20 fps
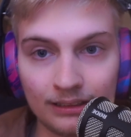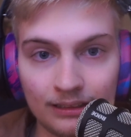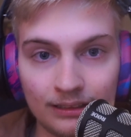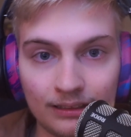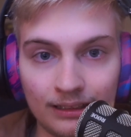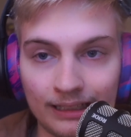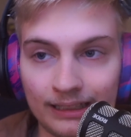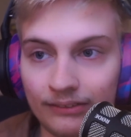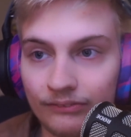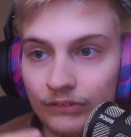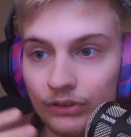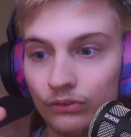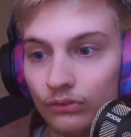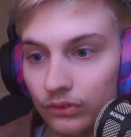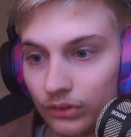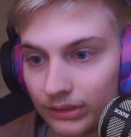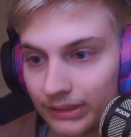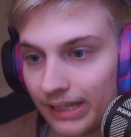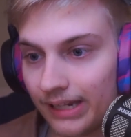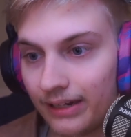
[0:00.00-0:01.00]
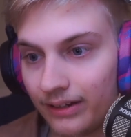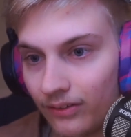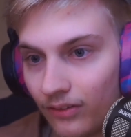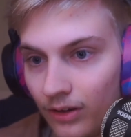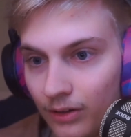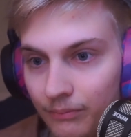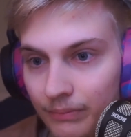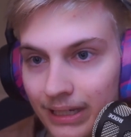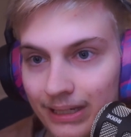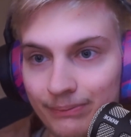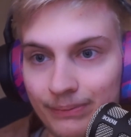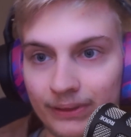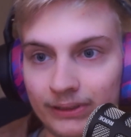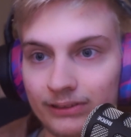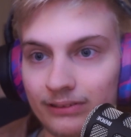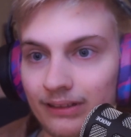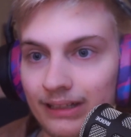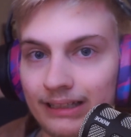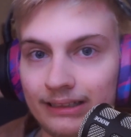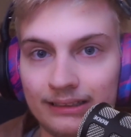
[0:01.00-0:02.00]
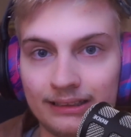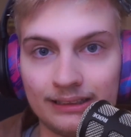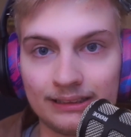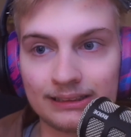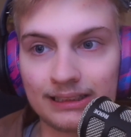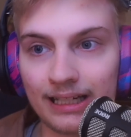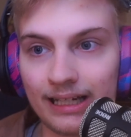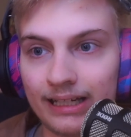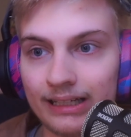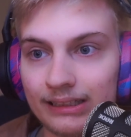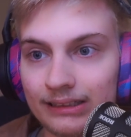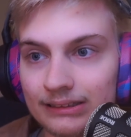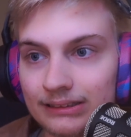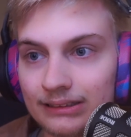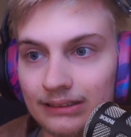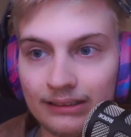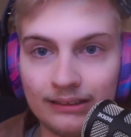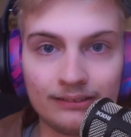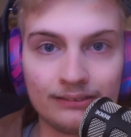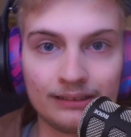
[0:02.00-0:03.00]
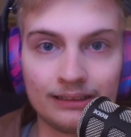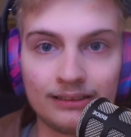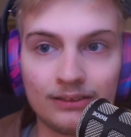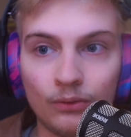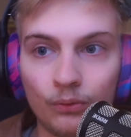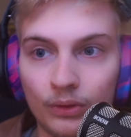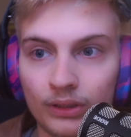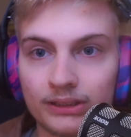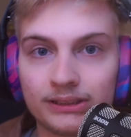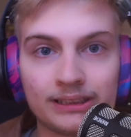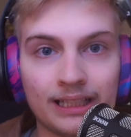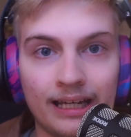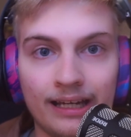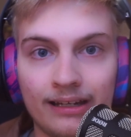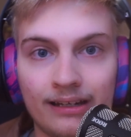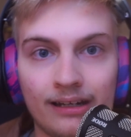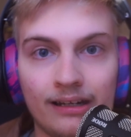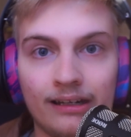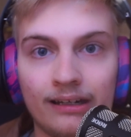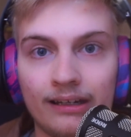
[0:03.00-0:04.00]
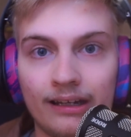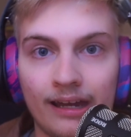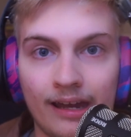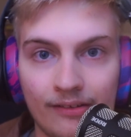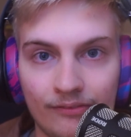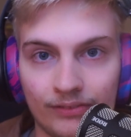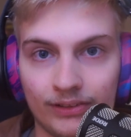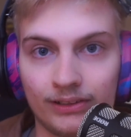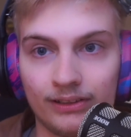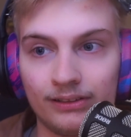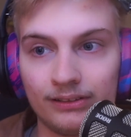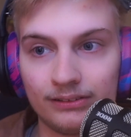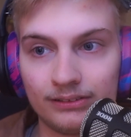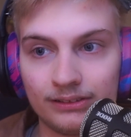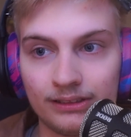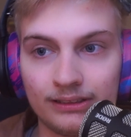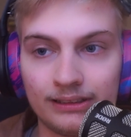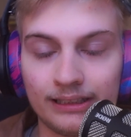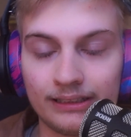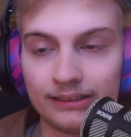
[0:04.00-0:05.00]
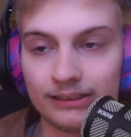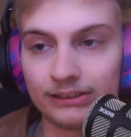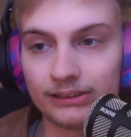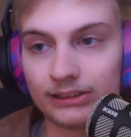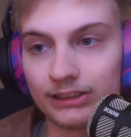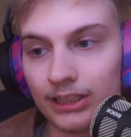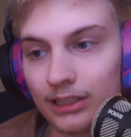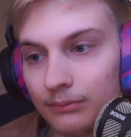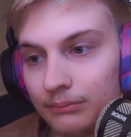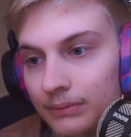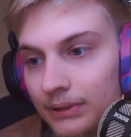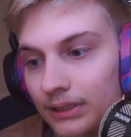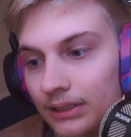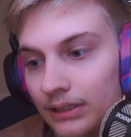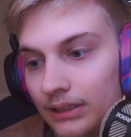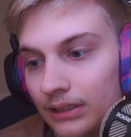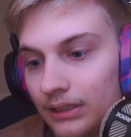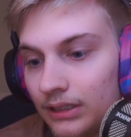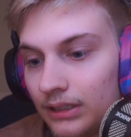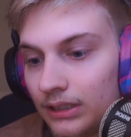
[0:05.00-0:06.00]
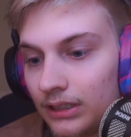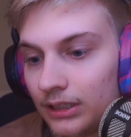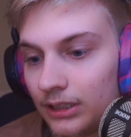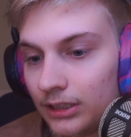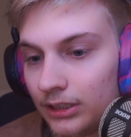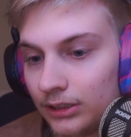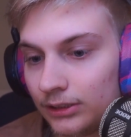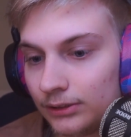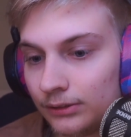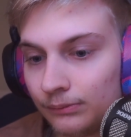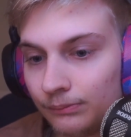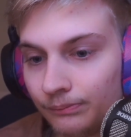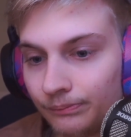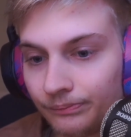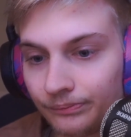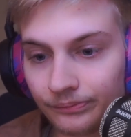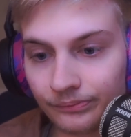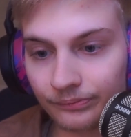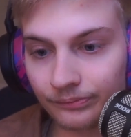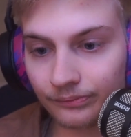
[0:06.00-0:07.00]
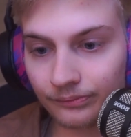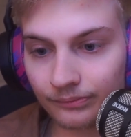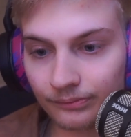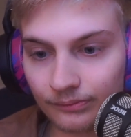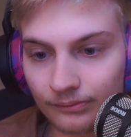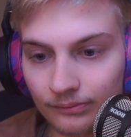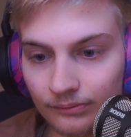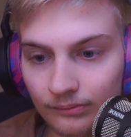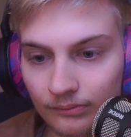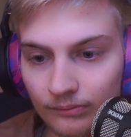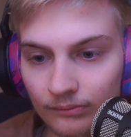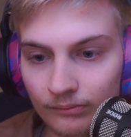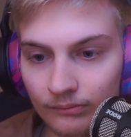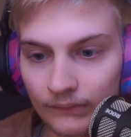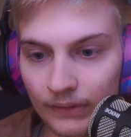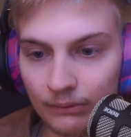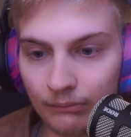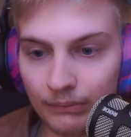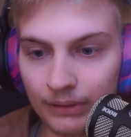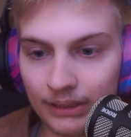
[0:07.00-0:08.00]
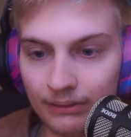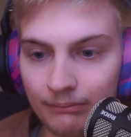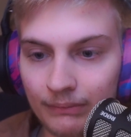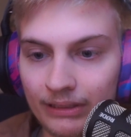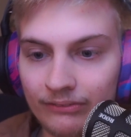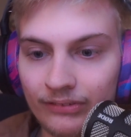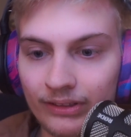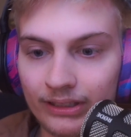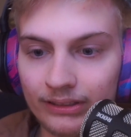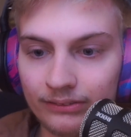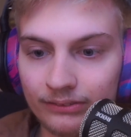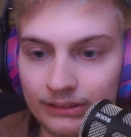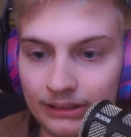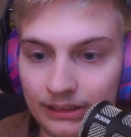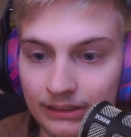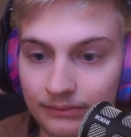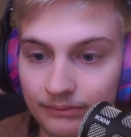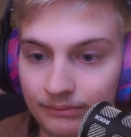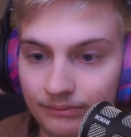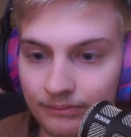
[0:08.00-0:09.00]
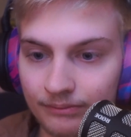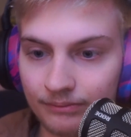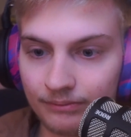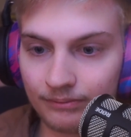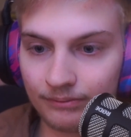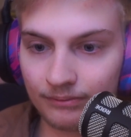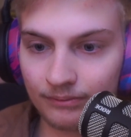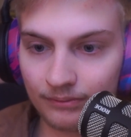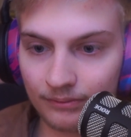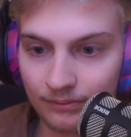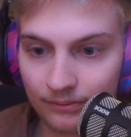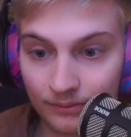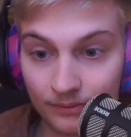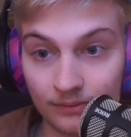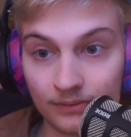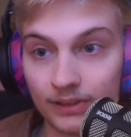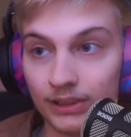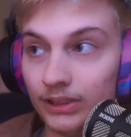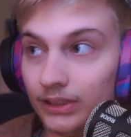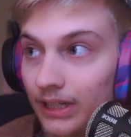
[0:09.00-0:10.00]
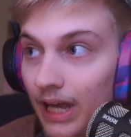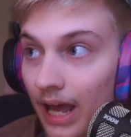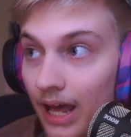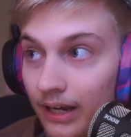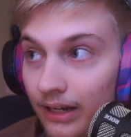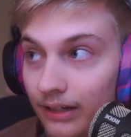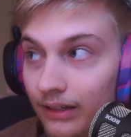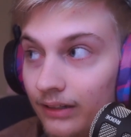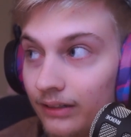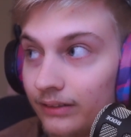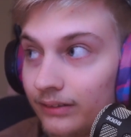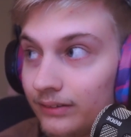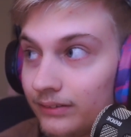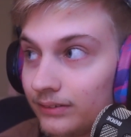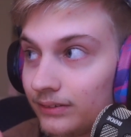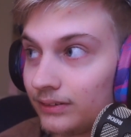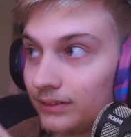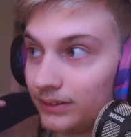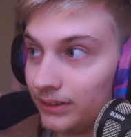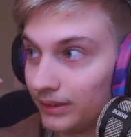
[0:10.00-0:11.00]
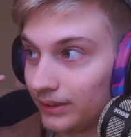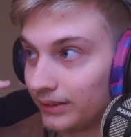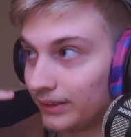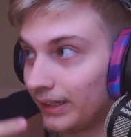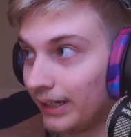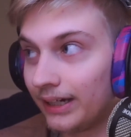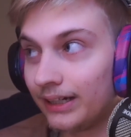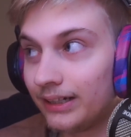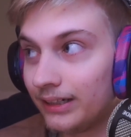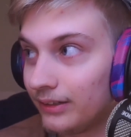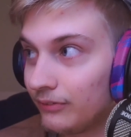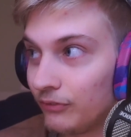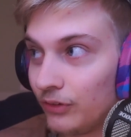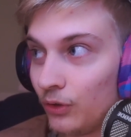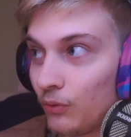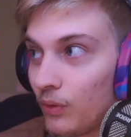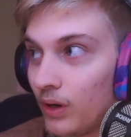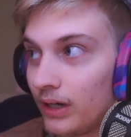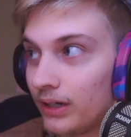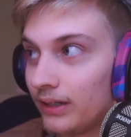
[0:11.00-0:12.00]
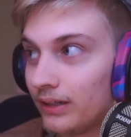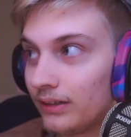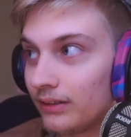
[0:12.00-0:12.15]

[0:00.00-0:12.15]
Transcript: like if you looked at it on paper, you're like this guy is literally the worst candidate ever to take this job. Um, but my father was like, "You got it you got it if you want it.